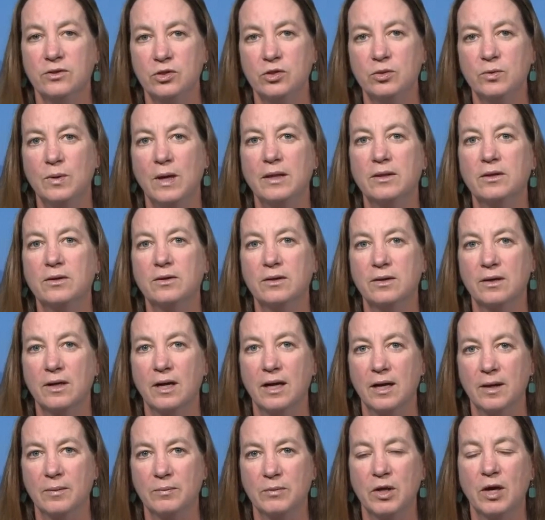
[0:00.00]
two other
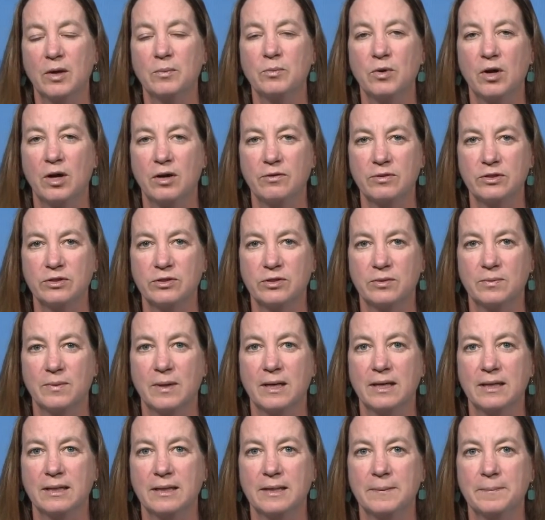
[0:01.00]
um, nonprofits are
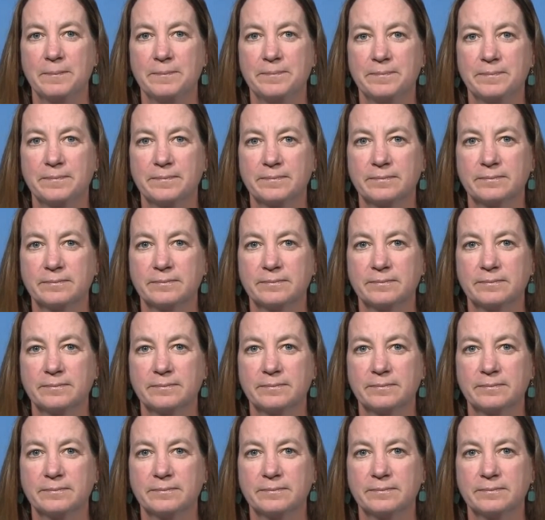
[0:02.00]
running them.